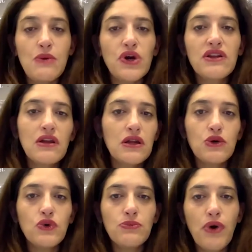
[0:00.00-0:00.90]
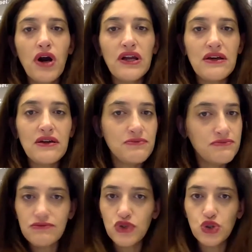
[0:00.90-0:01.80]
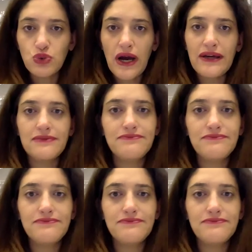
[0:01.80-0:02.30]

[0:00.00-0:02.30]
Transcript: What did the Likud party do right?